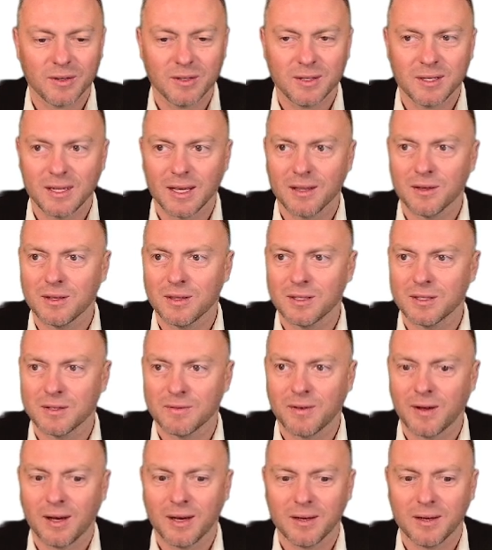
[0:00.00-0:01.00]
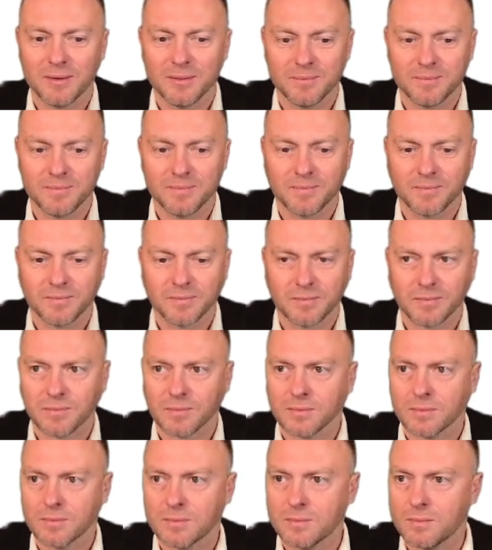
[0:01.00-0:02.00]
download this file,
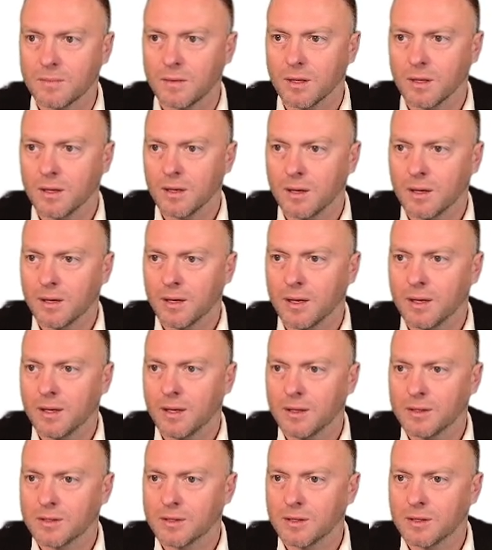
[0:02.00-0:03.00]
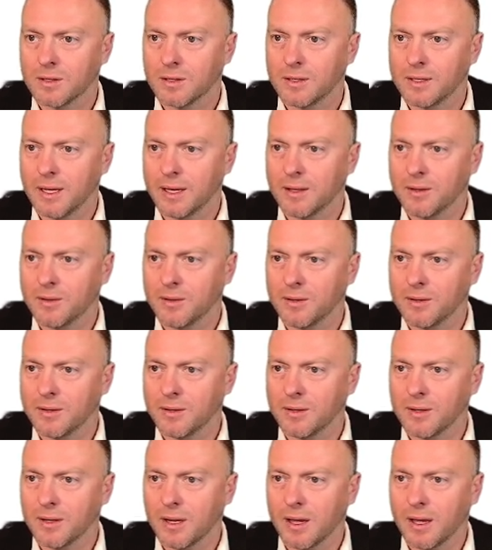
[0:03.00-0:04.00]
I'm going to download it,
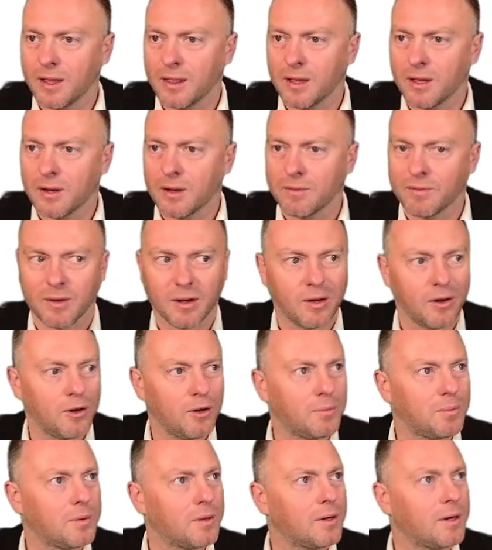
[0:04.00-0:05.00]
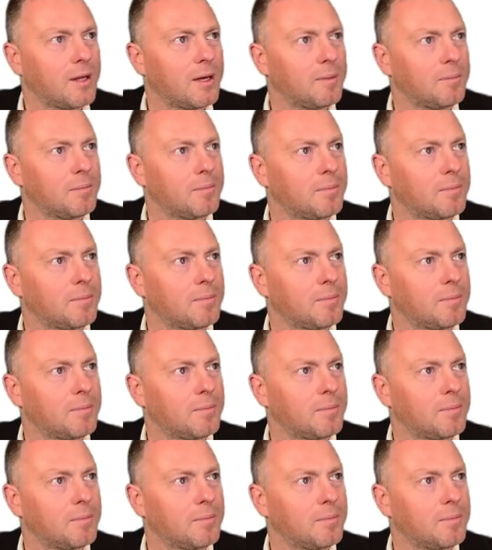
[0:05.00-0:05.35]
and then if I open it up,